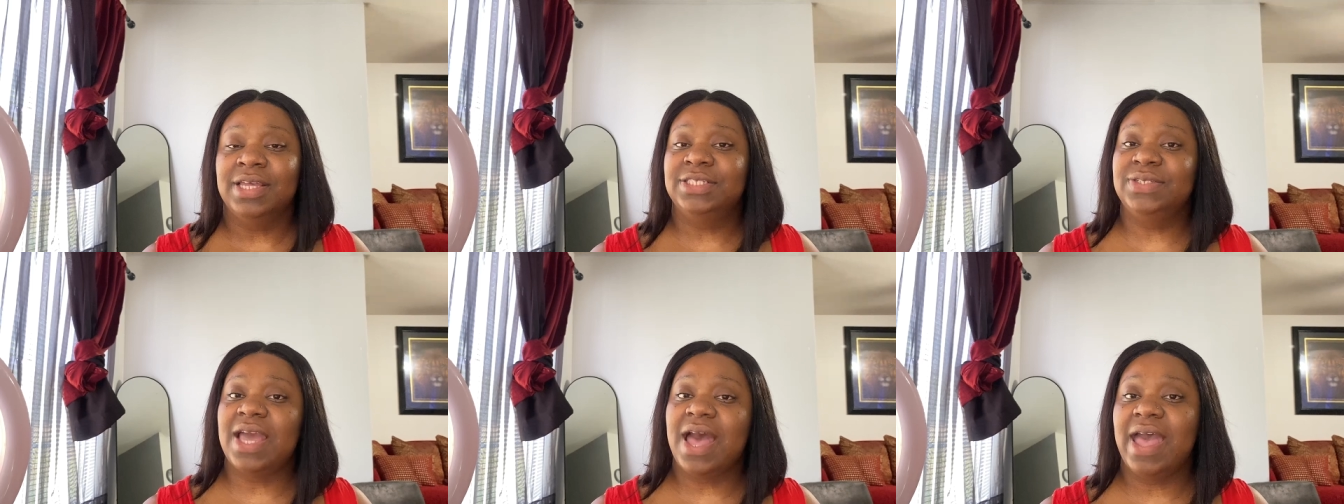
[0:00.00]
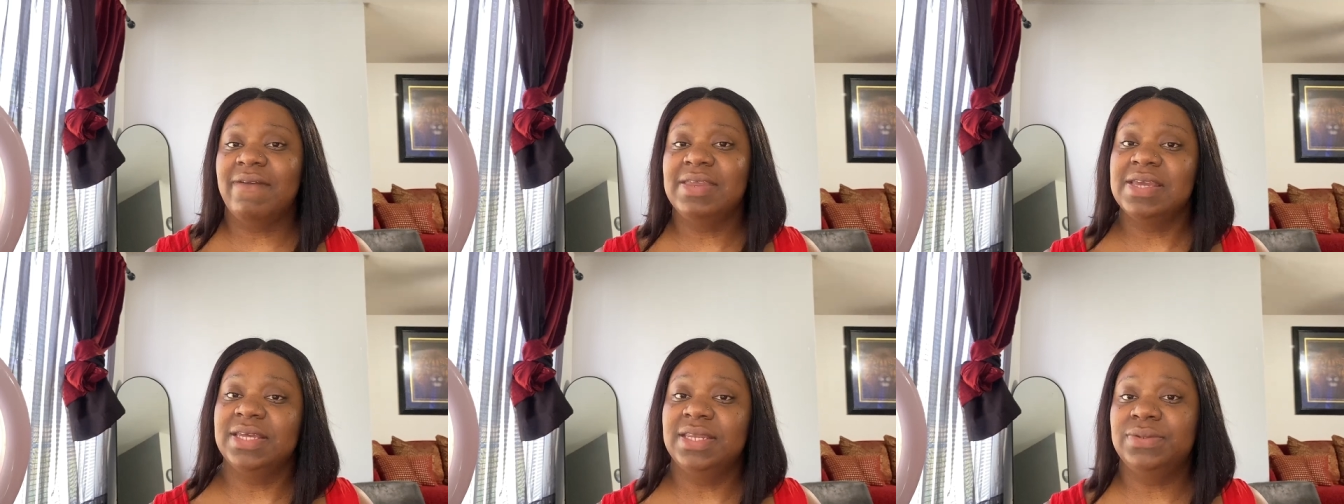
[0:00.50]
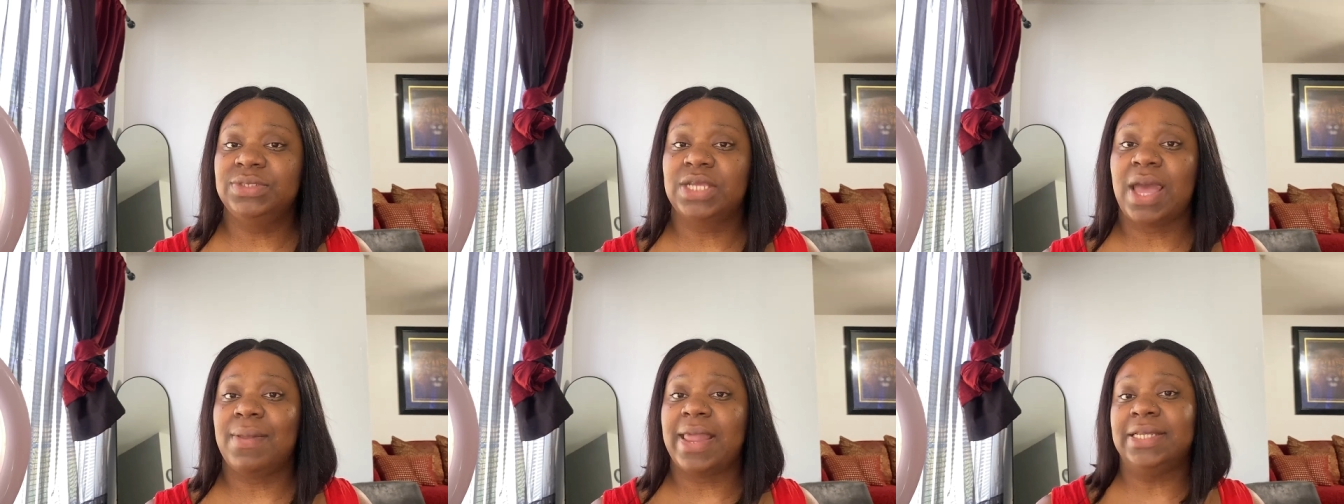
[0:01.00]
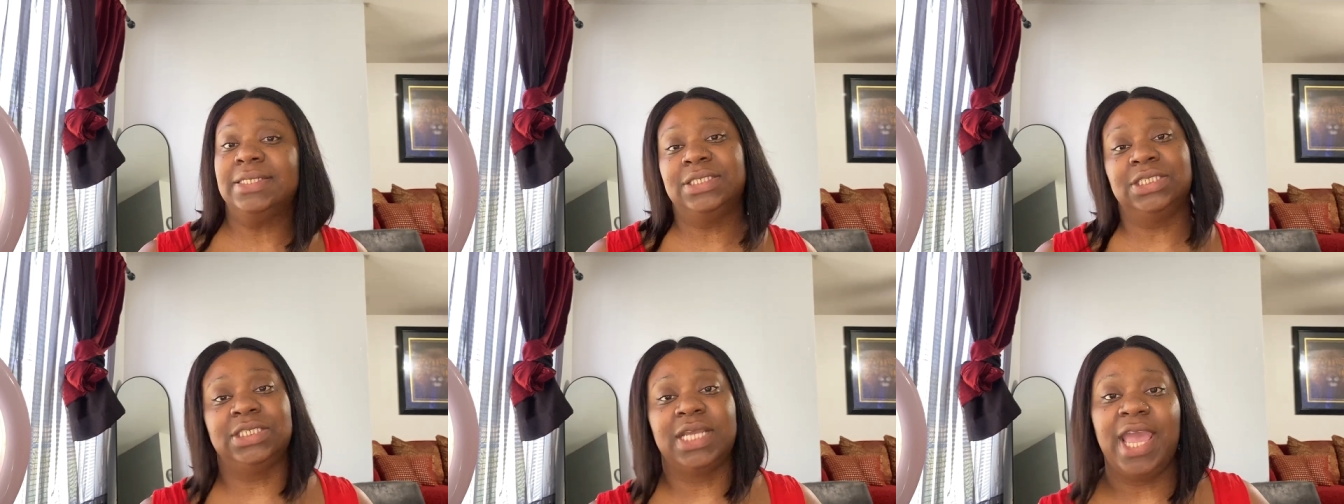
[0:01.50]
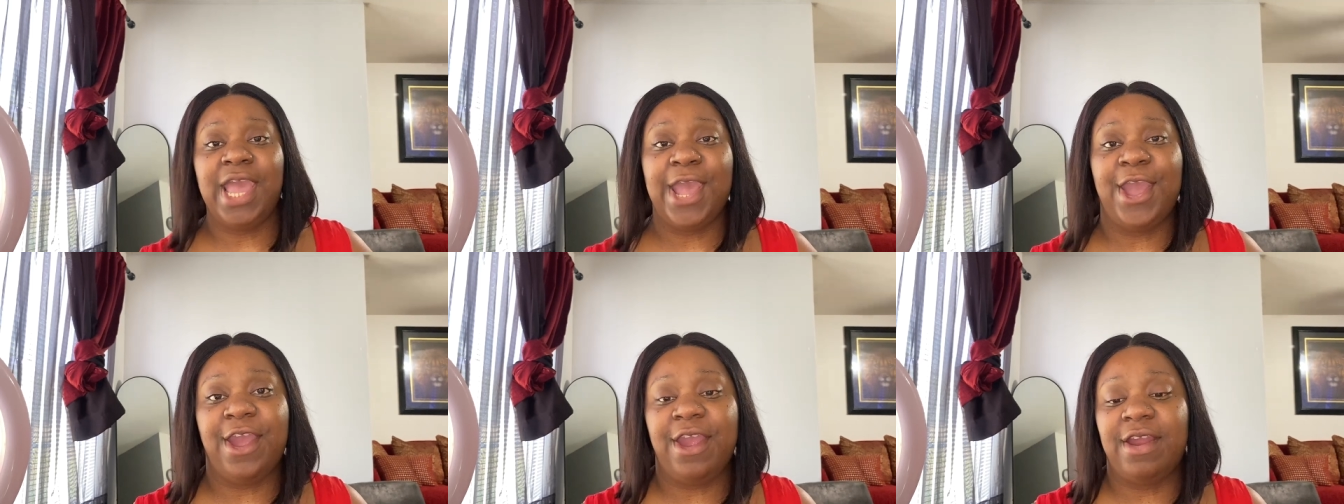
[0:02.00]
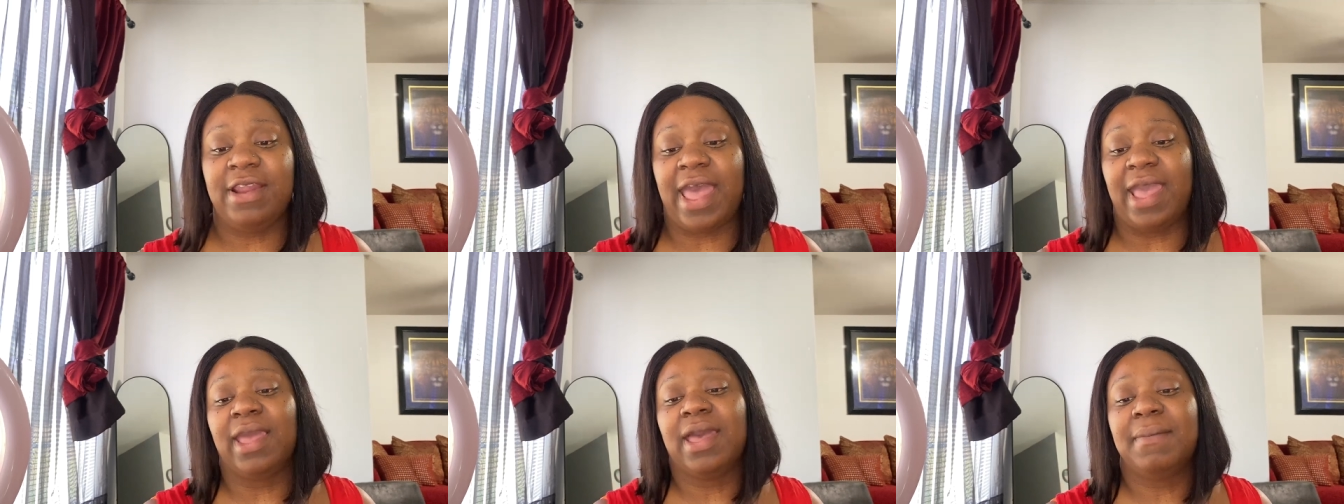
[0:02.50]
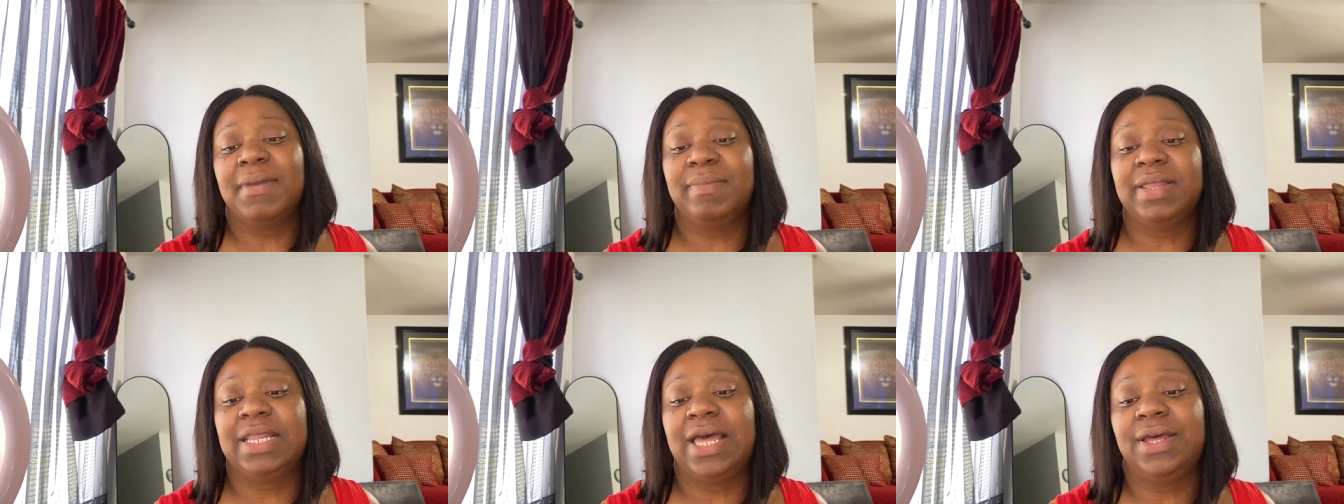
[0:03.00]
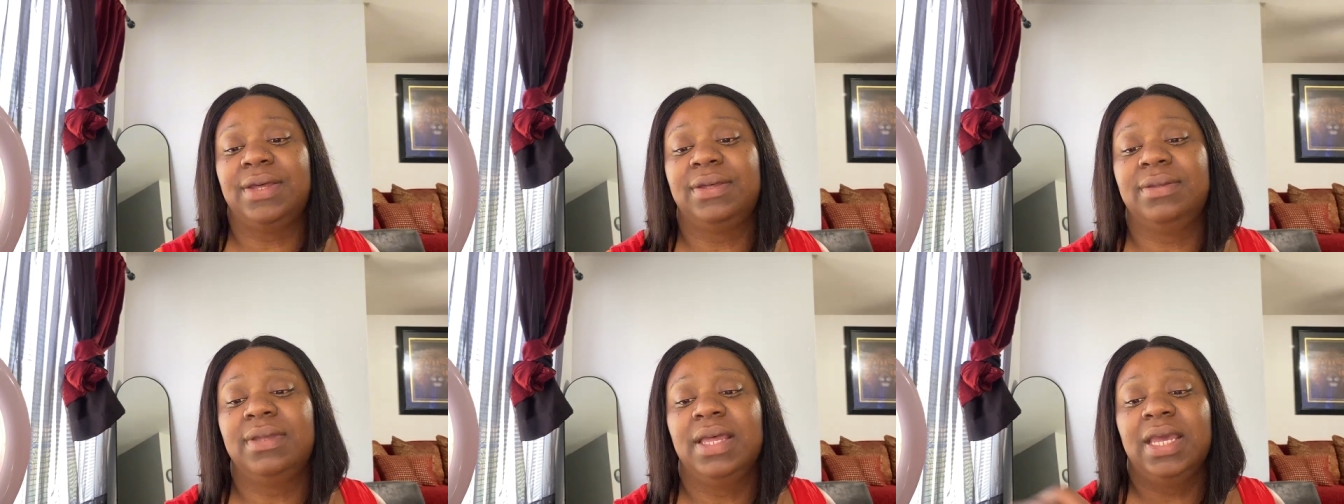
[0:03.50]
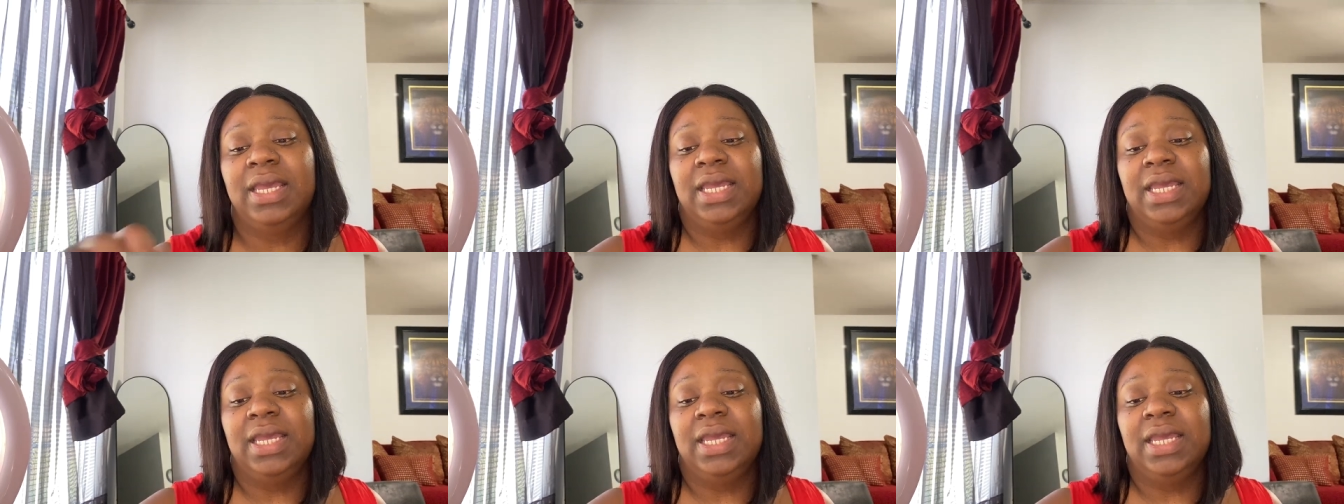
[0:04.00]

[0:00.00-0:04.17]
do y'all have any good news y'all like to share? Like, comment below.